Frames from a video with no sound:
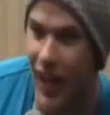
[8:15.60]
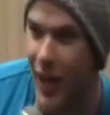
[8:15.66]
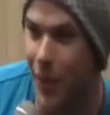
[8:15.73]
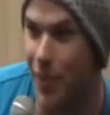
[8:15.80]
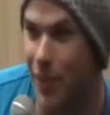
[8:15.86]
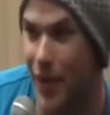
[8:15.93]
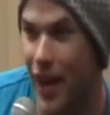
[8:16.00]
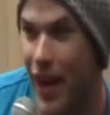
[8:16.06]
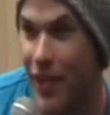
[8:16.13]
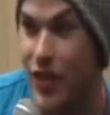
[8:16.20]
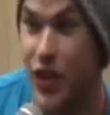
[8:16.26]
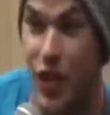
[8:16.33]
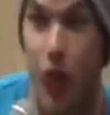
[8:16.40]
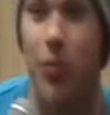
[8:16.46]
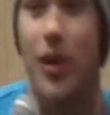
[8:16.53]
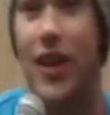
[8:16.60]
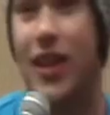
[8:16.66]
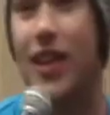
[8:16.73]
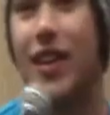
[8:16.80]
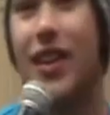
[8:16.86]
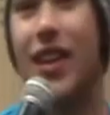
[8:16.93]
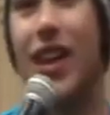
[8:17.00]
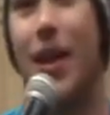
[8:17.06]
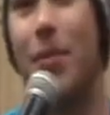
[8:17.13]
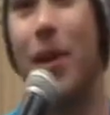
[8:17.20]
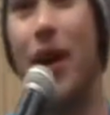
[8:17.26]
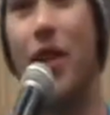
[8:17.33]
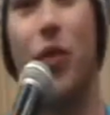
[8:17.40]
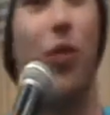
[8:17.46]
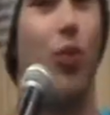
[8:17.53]
Um, I have so many, and I
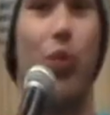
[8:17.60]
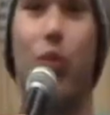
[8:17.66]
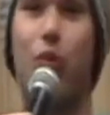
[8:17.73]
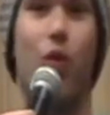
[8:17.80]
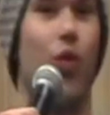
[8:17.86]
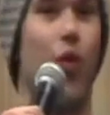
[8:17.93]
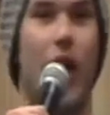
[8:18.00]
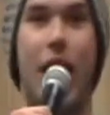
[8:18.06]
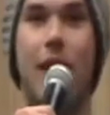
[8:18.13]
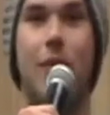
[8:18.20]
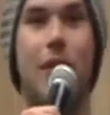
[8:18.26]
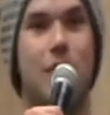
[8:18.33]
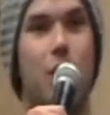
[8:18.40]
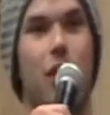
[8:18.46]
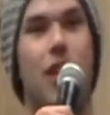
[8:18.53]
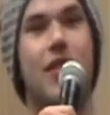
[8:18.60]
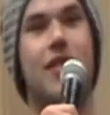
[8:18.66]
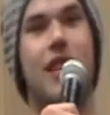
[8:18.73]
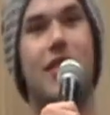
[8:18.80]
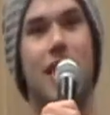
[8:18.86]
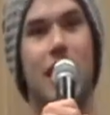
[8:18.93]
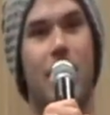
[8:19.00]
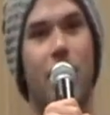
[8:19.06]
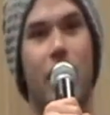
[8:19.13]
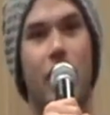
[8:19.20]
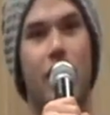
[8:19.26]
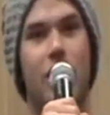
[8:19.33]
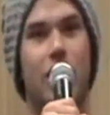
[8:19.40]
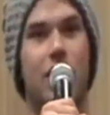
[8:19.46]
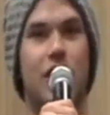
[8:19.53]
buy the randomest ones that take
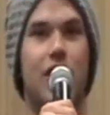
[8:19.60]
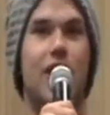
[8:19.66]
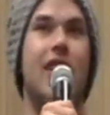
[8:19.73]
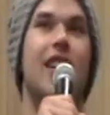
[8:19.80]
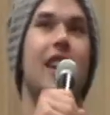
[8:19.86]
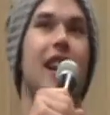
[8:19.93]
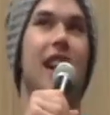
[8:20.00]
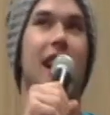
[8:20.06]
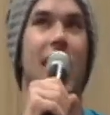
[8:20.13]
forever to learn.